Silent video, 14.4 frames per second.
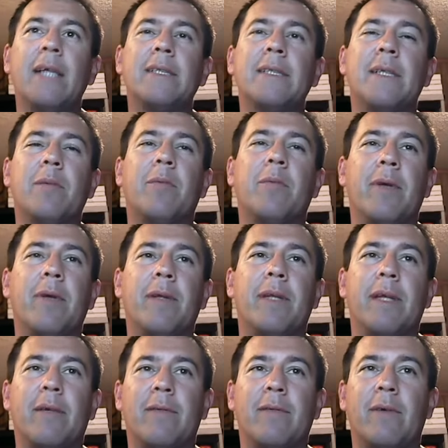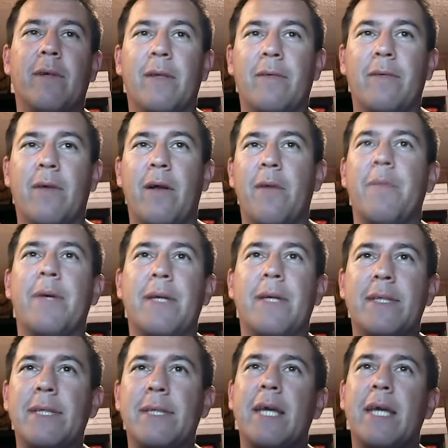it's an important thing for Oliveira
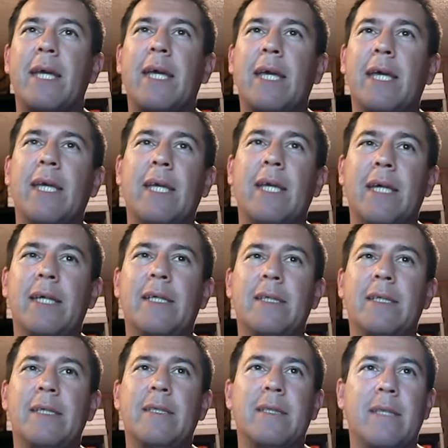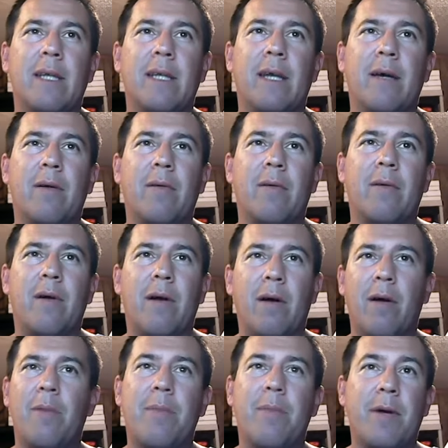because he is, a
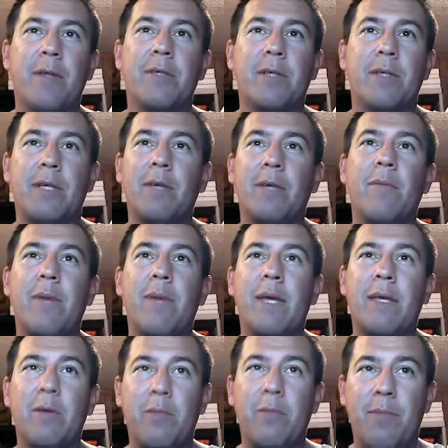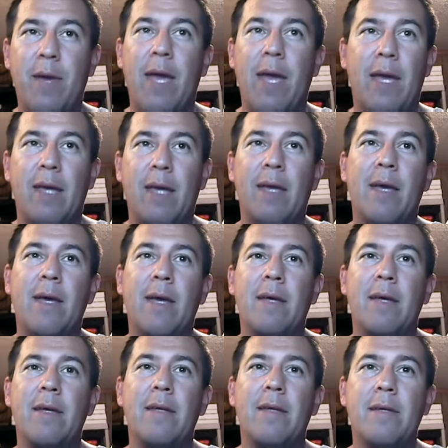hard puncher, and he will make you pay
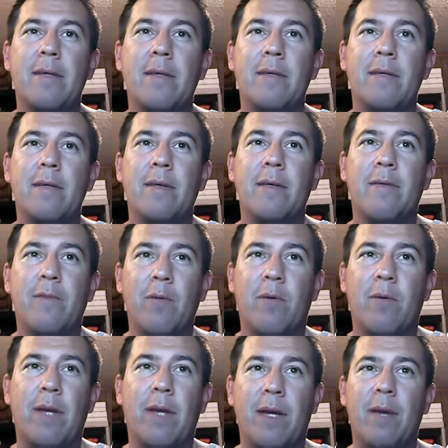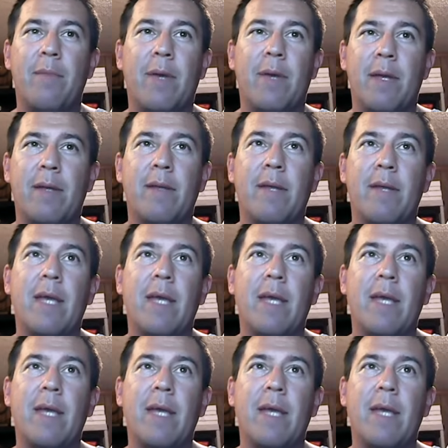if you want to come in.